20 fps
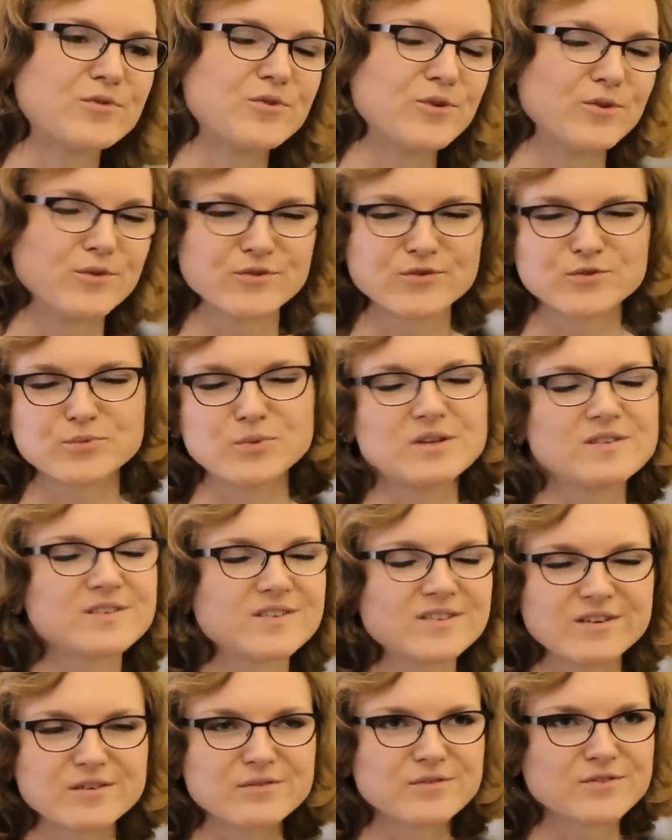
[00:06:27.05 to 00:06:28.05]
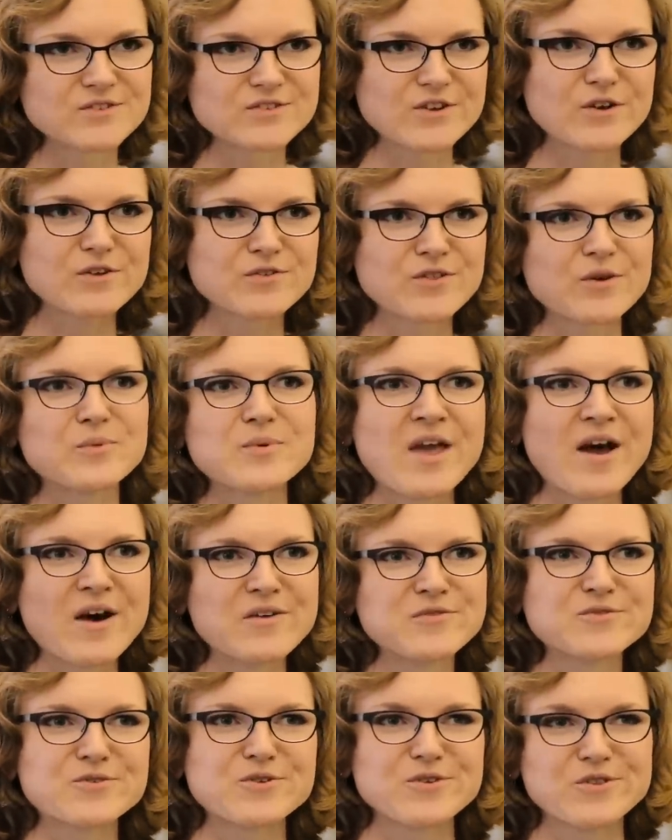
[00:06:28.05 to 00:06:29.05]
full suite of stuff that we
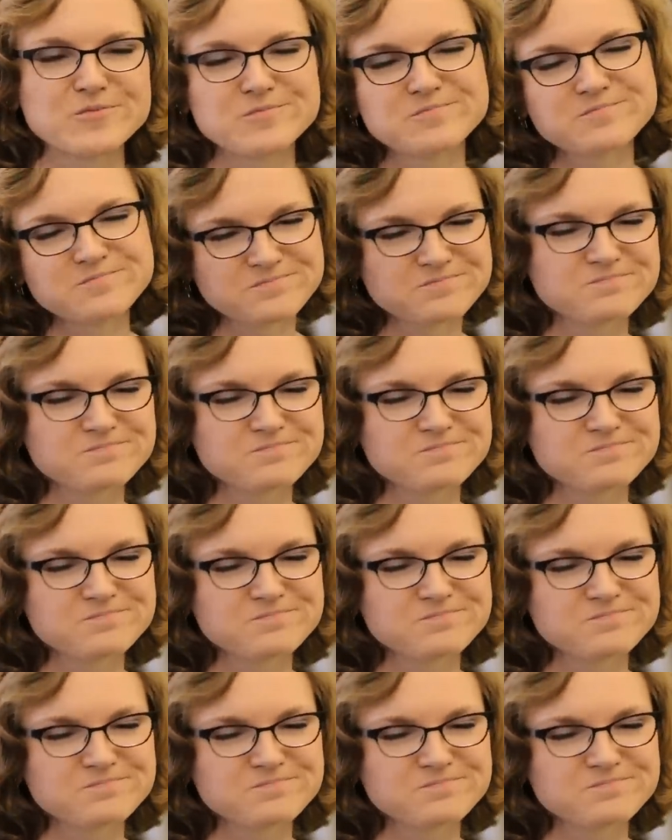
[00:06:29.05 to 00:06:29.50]
have for them.